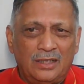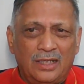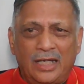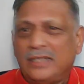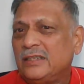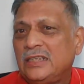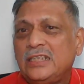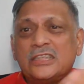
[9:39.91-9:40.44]

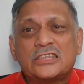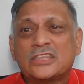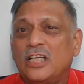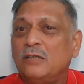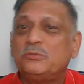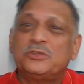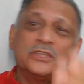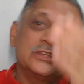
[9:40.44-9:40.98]
and these
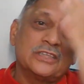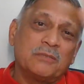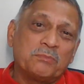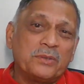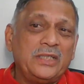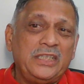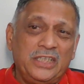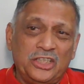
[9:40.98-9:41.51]
sculptures are
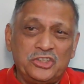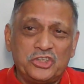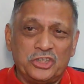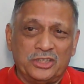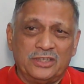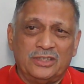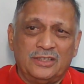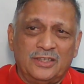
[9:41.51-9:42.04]
pretty ancient.